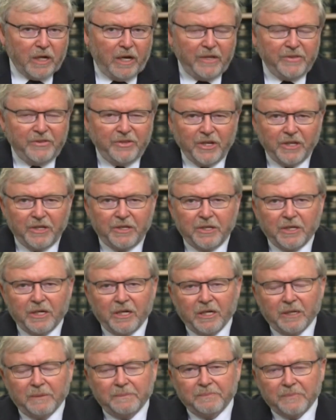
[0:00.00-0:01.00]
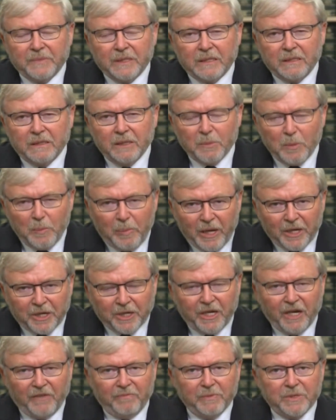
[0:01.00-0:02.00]
I think um, the Liberal Party
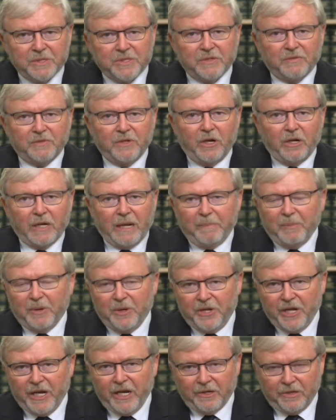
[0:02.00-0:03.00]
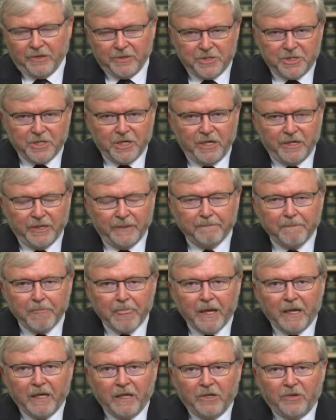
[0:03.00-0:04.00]
governments have gone up and down on China.
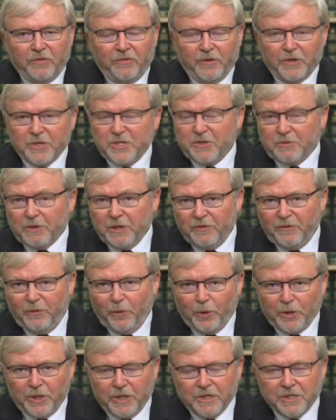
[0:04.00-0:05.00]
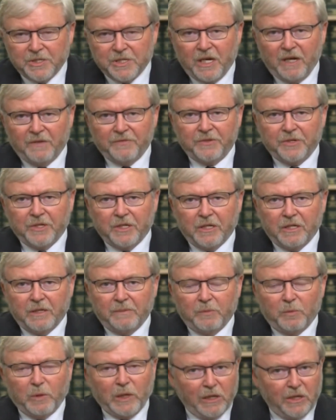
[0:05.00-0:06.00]
First three or four years after
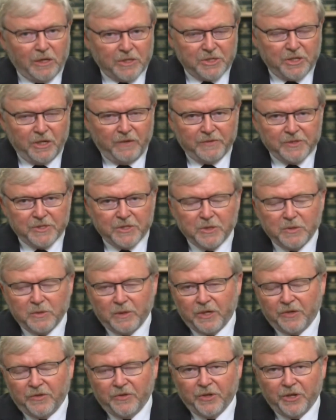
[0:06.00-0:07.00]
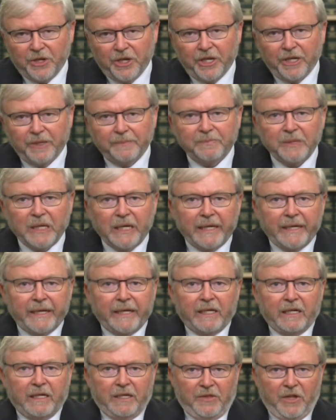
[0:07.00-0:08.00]
we lost office in 2013,
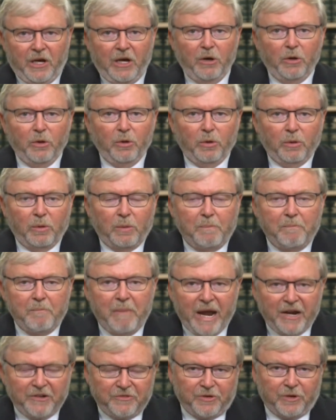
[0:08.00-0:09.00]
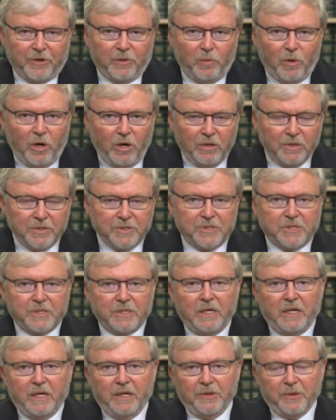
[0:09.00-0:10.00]
the whole mantra was
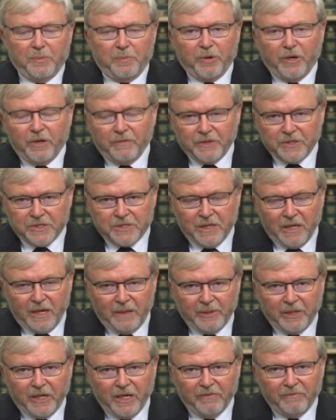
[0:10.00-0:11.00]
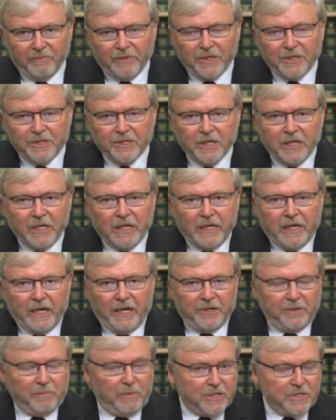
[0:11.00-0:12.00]
uh, the previous Labor government
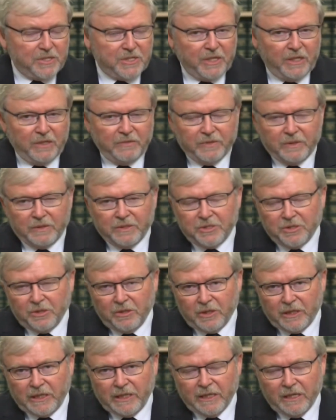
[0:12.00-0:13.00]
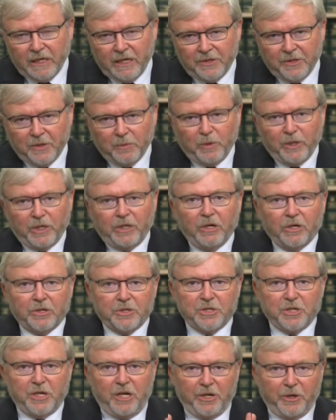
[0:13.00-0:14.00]
under myself and Julia Gillard that we'd got
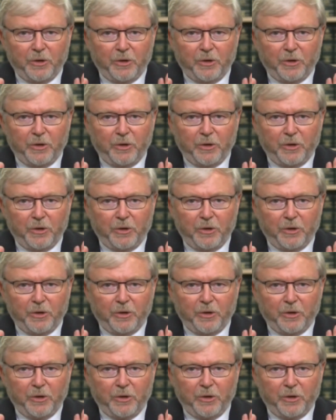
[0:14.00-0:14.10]
China